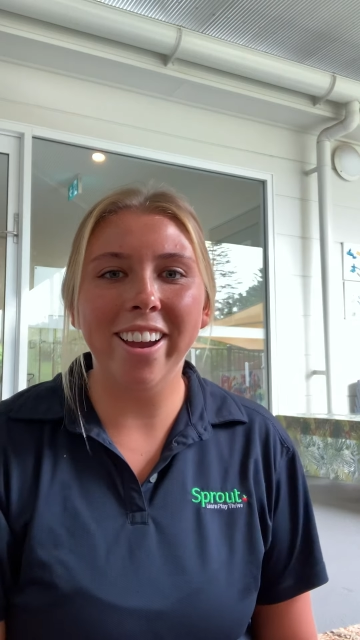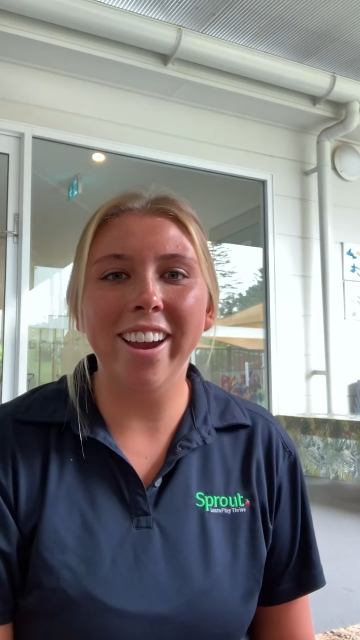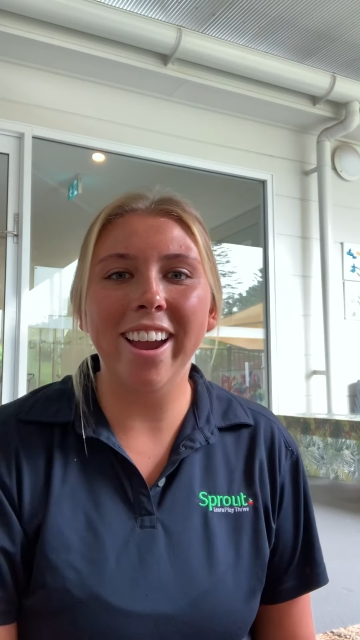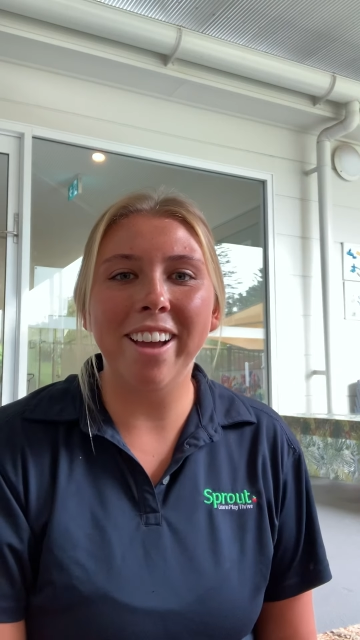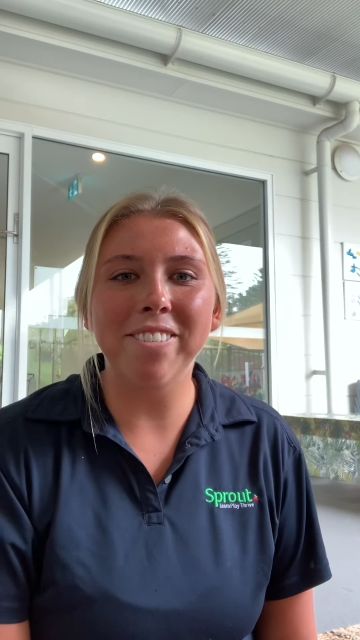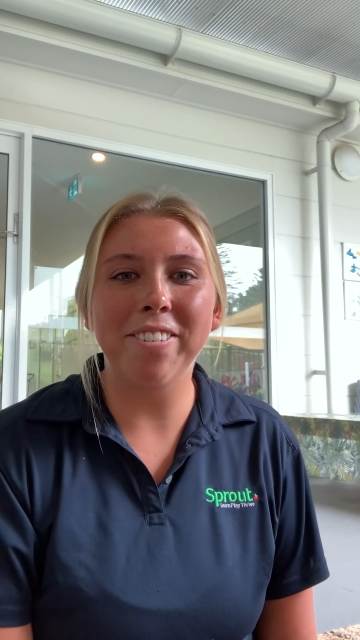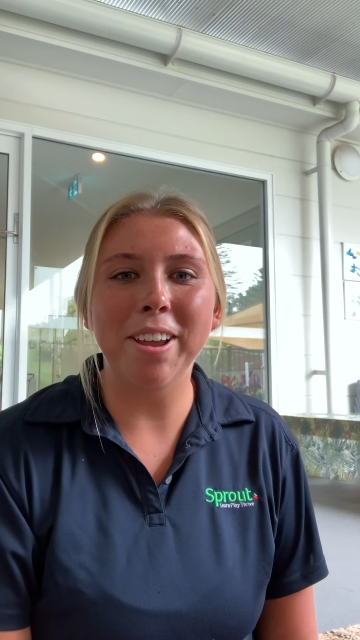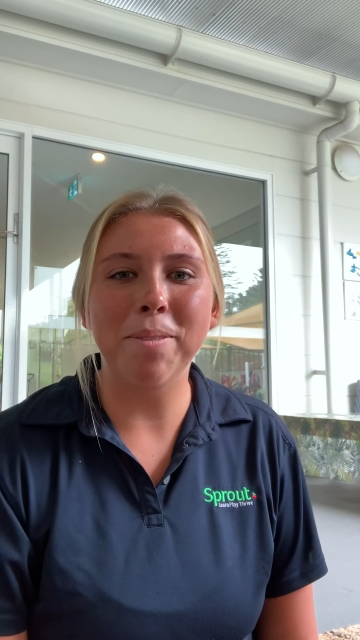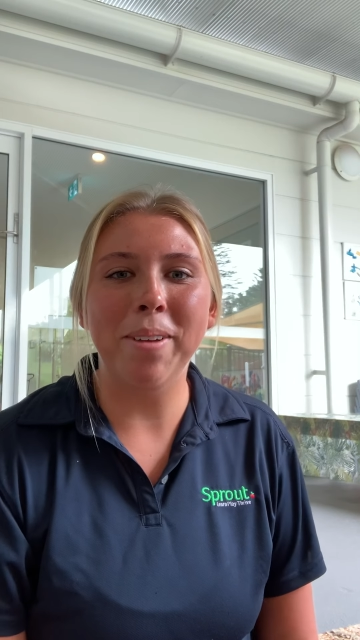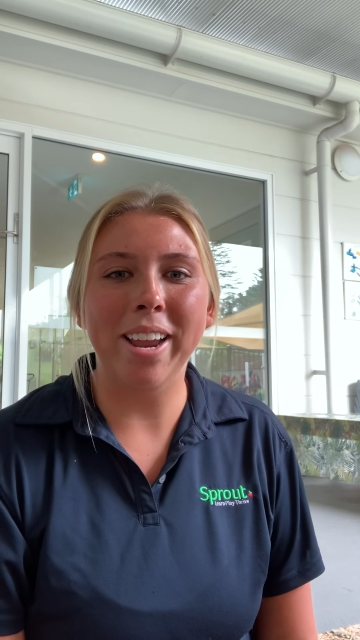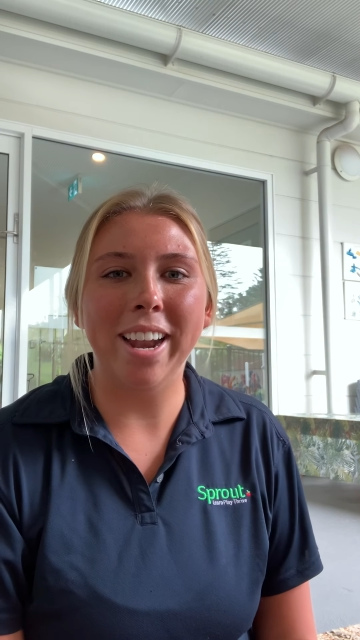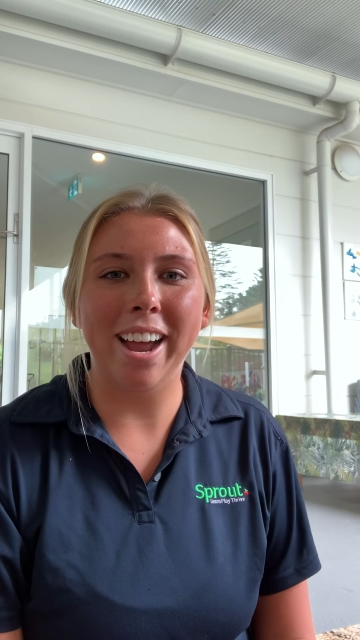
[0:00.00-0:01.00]
I'm
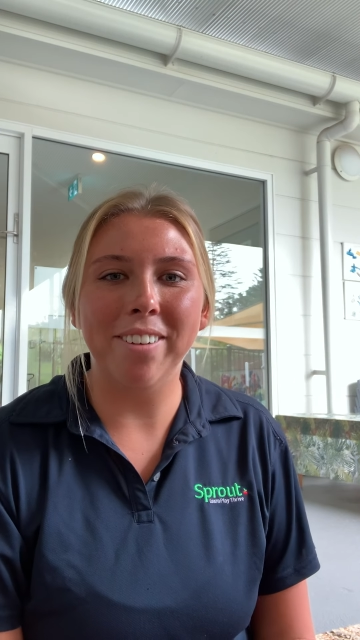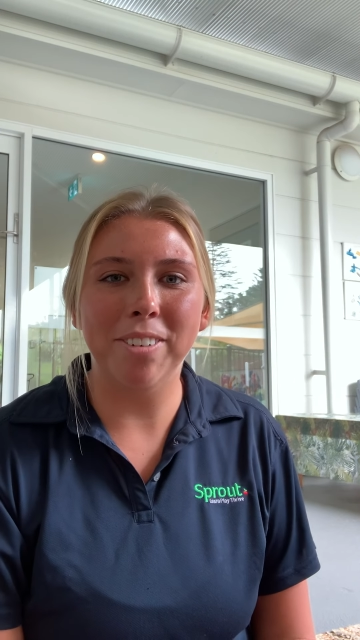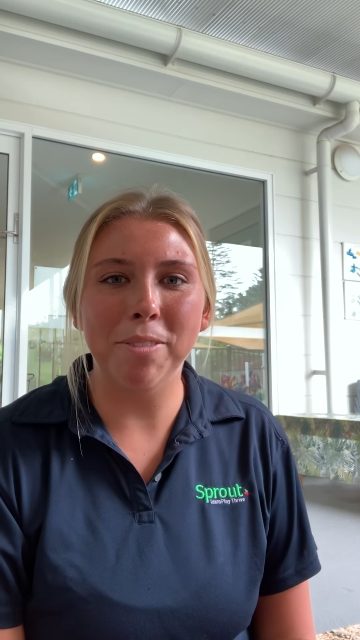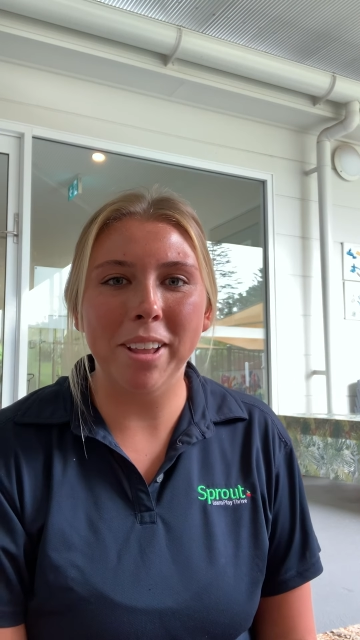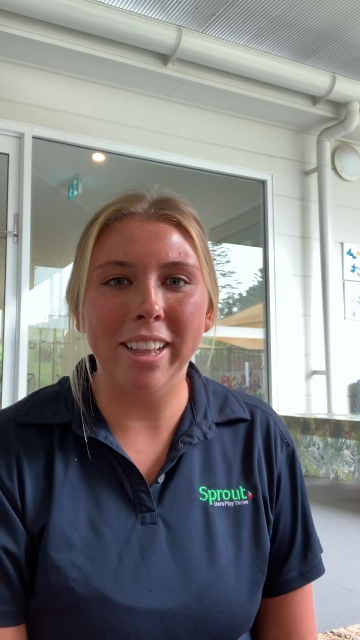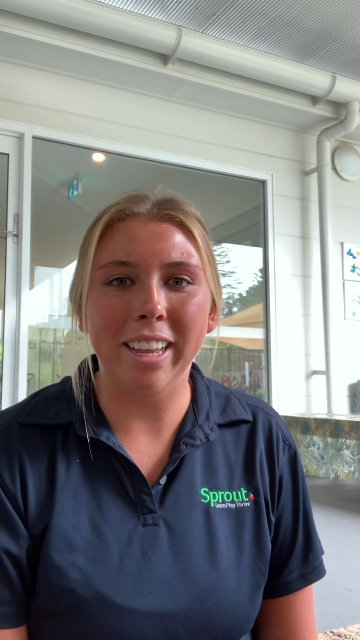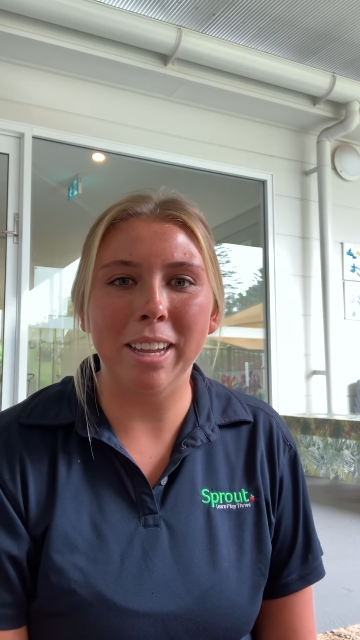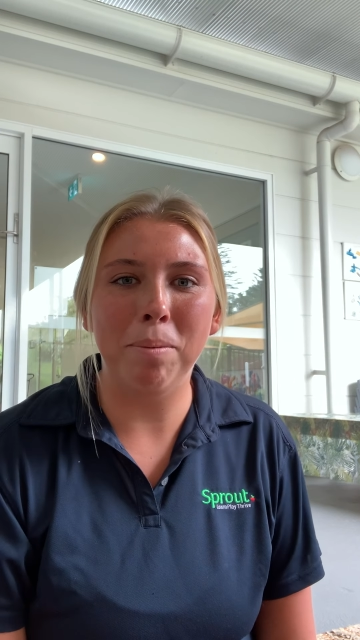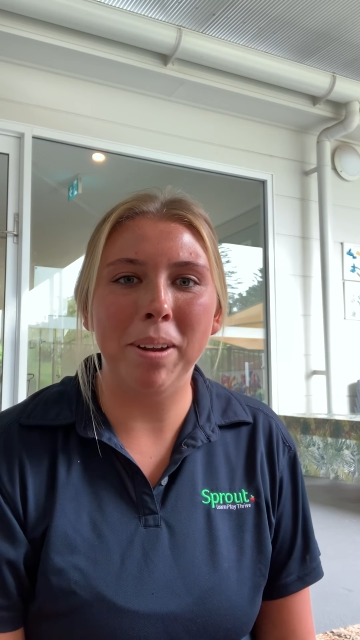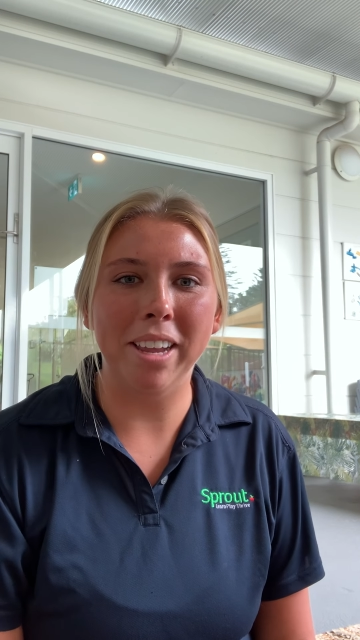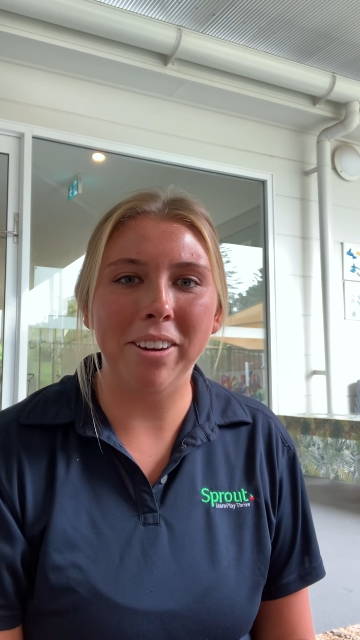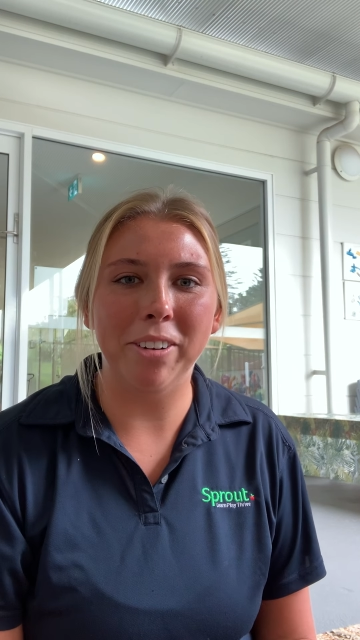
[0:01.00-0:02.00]
Phoebe and I'm from the Lily
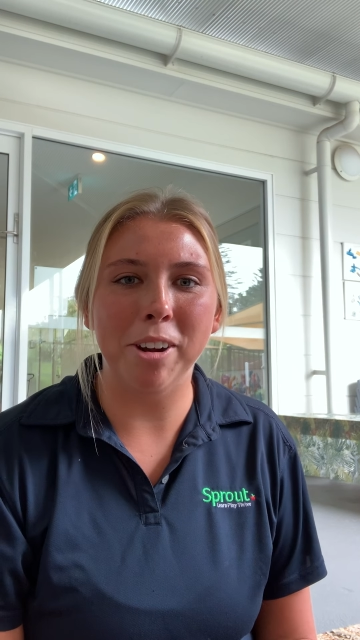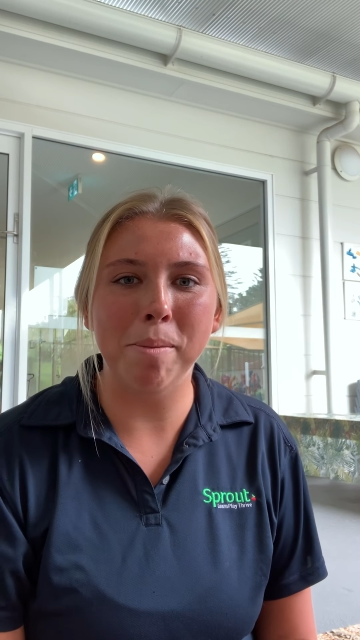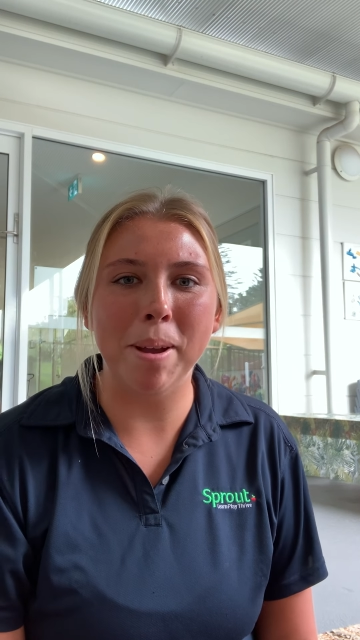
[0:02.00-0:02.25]
Philly room,